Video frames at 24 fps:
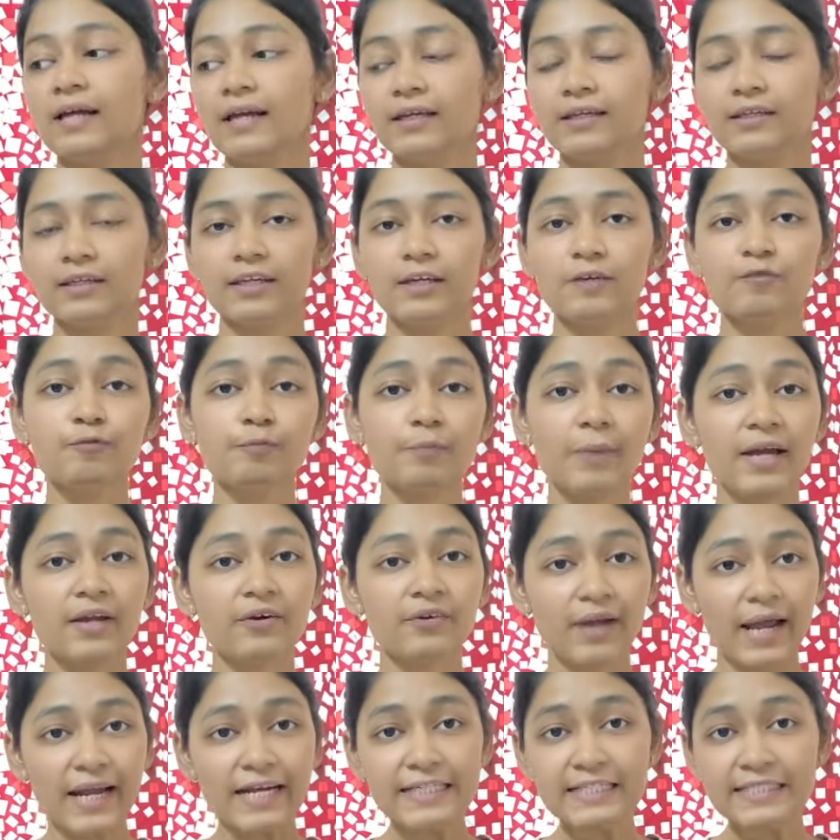If my
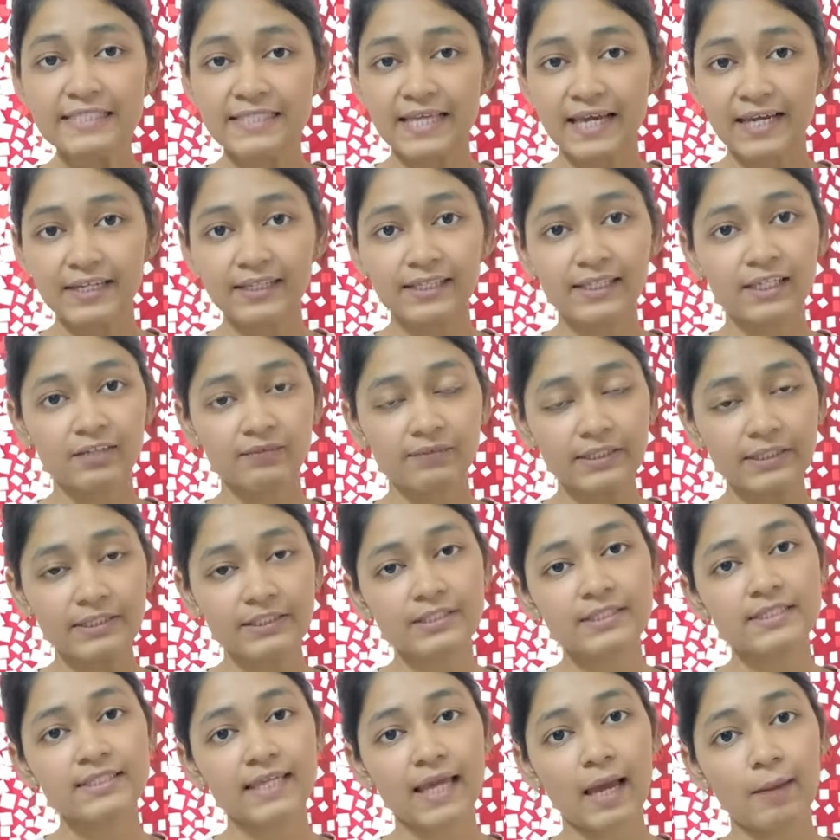right side
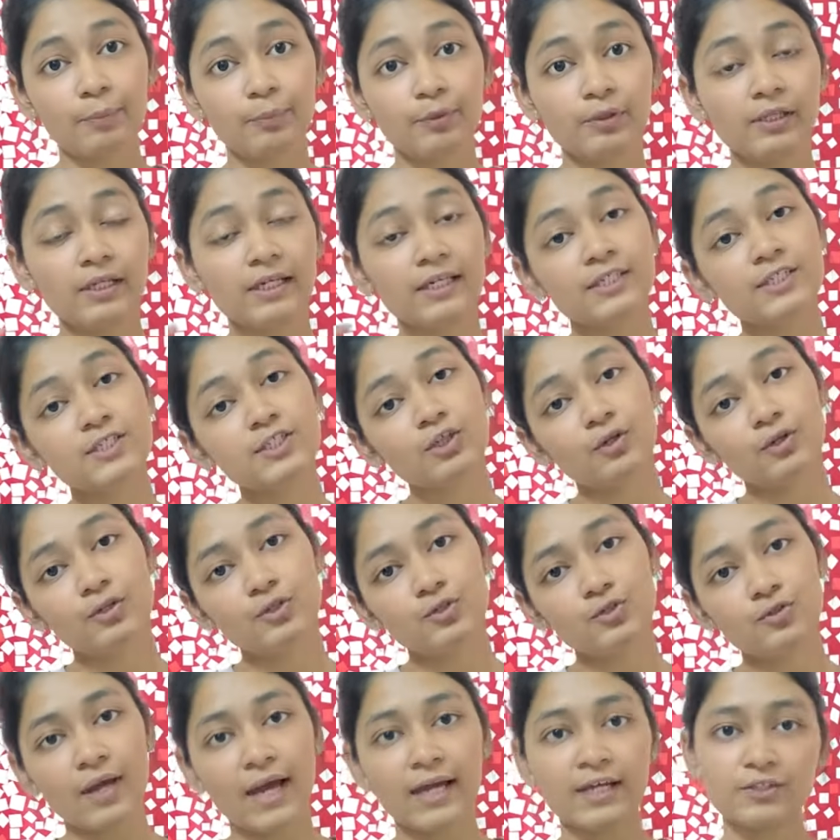Levator scapulae is
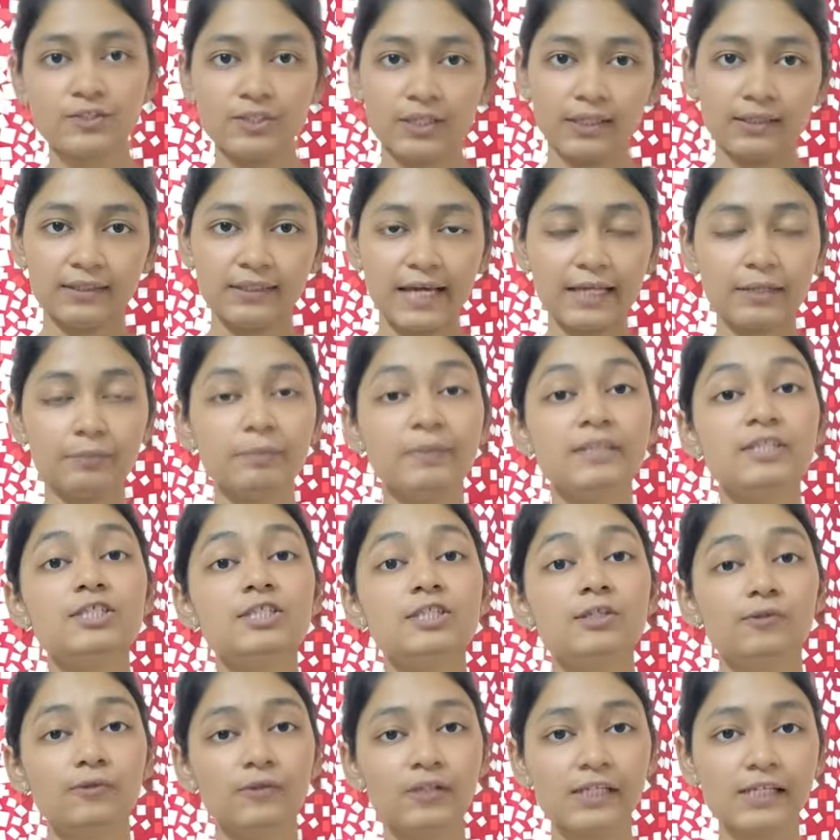contracting, that
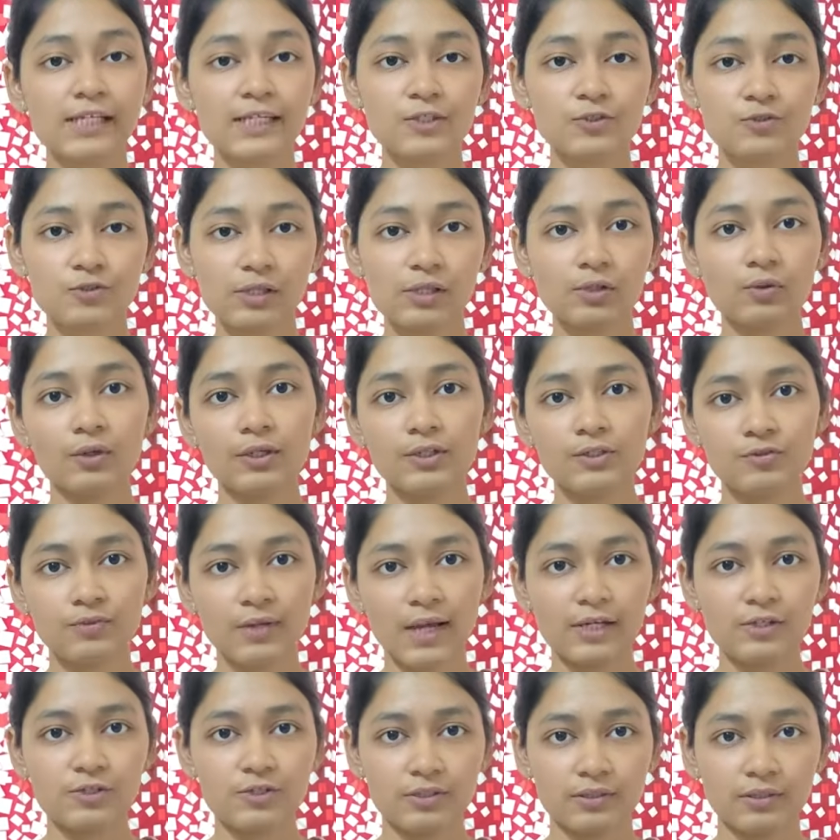means unilateral
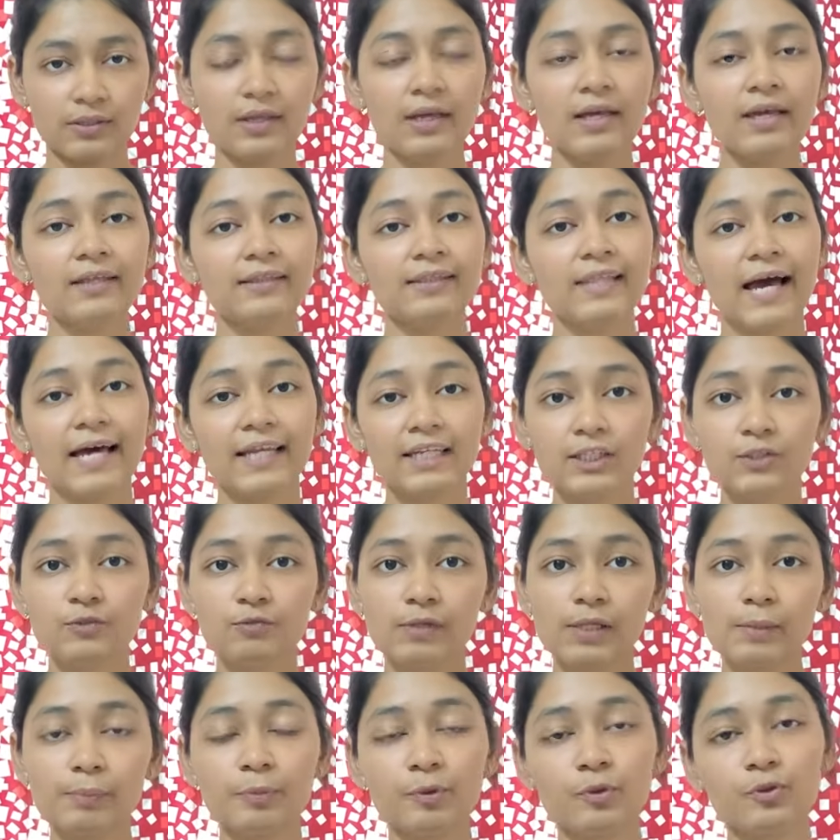contraction, then it
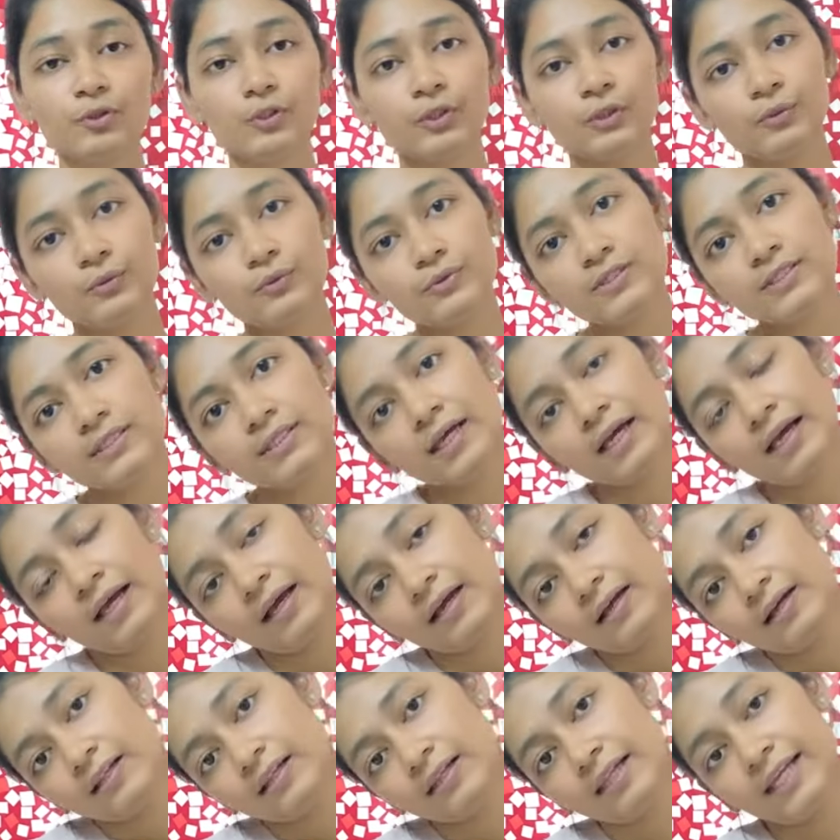will produce
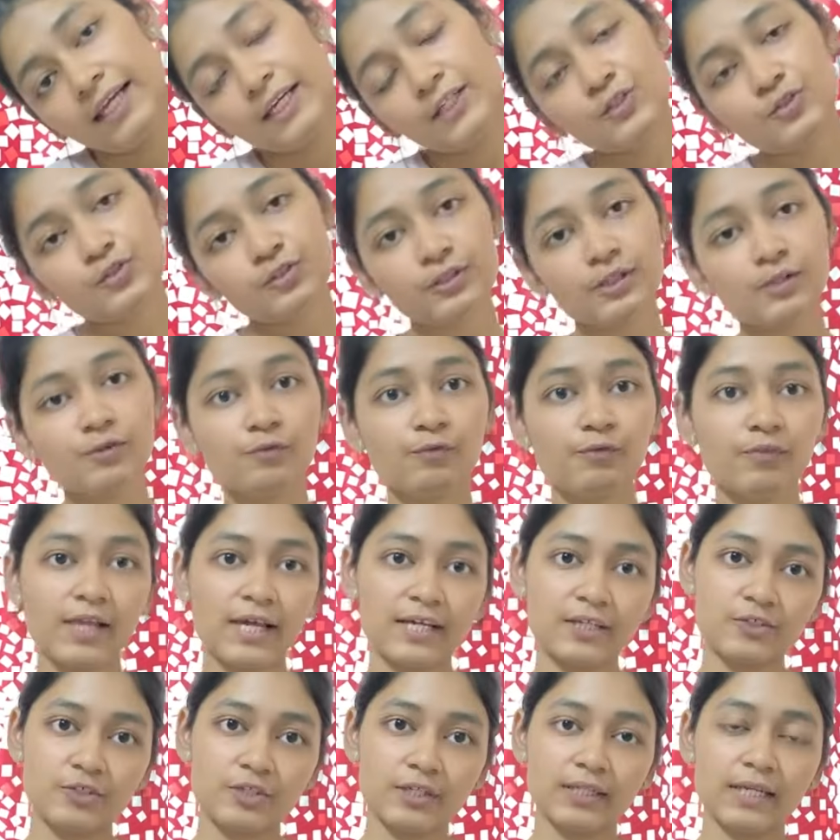lateral
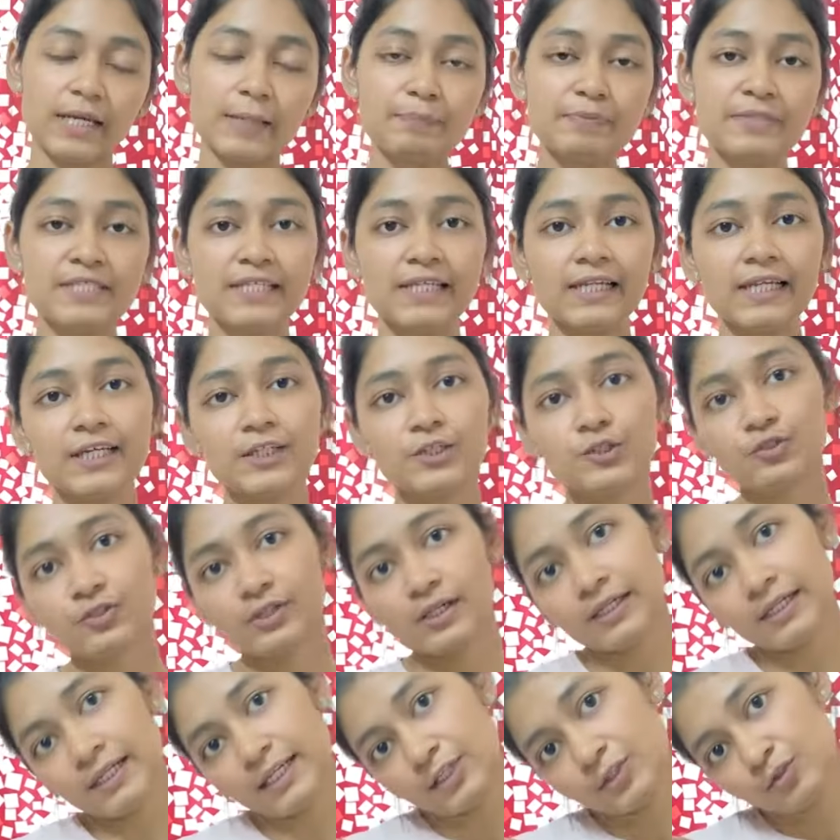flexion,
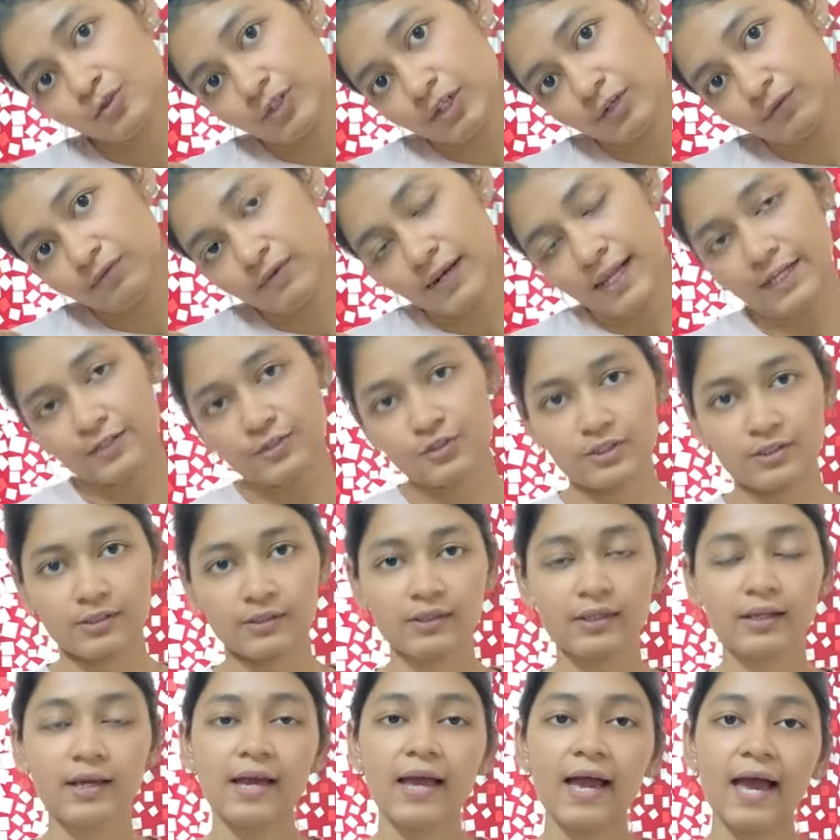ipsilateral lateral
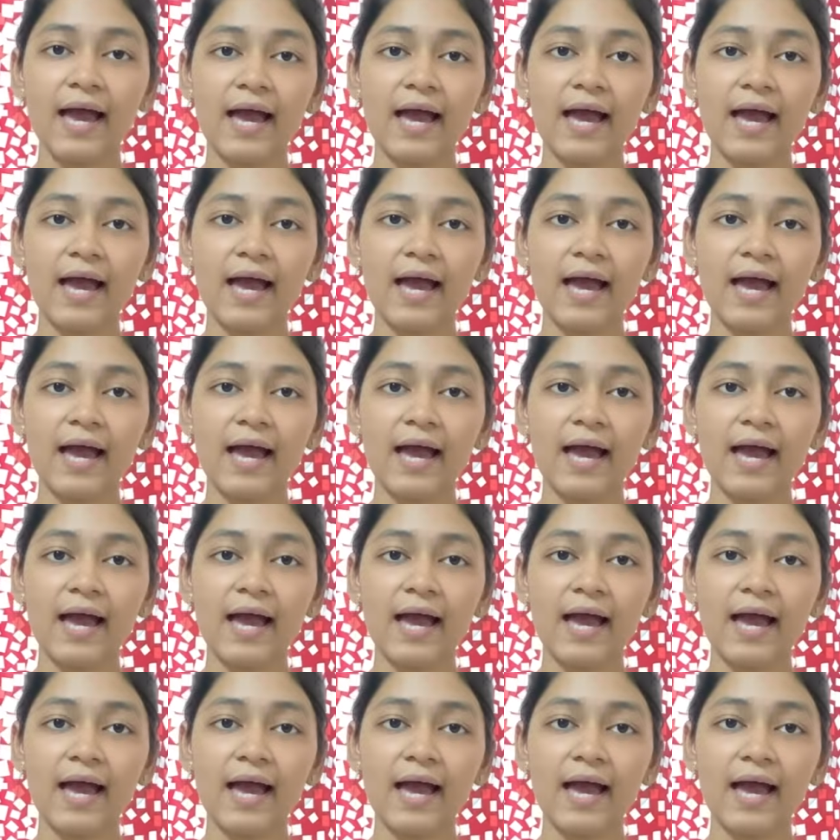flexion.